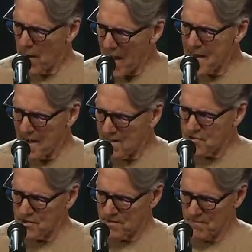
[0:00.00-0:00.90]
by
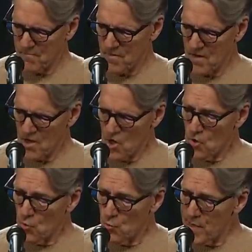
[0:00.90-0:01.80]
us,
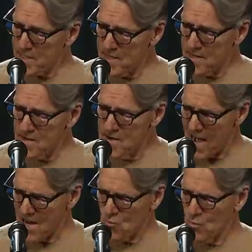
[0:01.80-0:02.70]
written
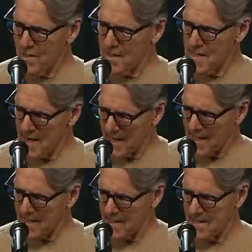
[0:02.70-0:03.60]
not with
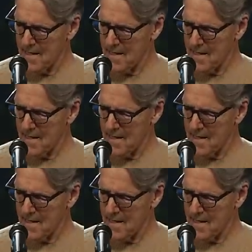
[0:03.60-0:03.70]
ink,